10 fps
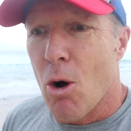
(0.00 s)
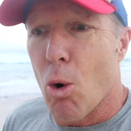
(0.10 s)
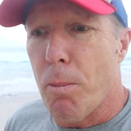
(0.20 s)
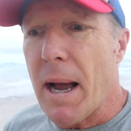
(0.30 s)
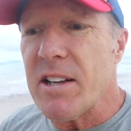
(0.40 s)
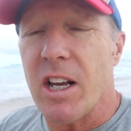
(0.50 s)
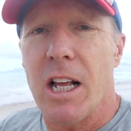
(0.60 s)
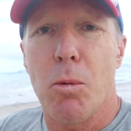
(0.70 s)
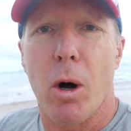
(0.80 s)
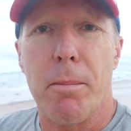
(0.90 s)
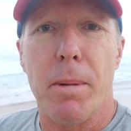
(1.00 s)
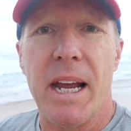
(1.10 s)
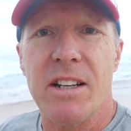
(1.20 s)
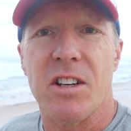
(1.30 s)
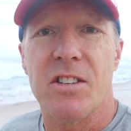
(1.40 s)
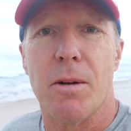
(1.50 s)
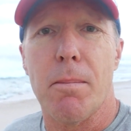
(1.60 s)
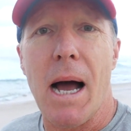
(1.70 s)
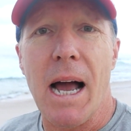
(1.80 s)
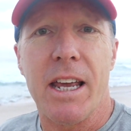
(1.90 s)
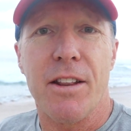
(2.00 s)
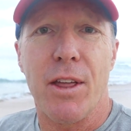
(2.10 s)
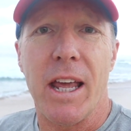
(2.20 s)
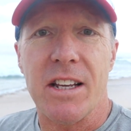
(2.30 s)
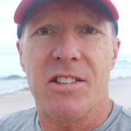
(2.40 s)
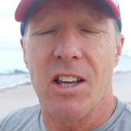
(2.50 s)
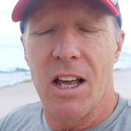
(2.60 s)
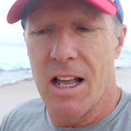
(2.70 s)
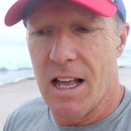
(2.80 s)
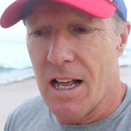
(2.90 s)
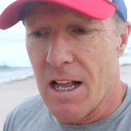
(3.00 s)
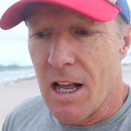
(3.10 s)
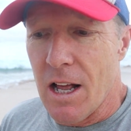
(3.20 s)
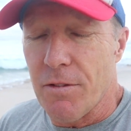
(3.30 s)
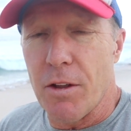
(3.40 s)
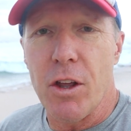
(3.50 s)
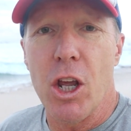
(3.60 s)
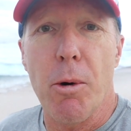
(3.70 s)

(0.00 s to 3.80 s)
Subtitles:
Well, basically what it means is the market thinks that the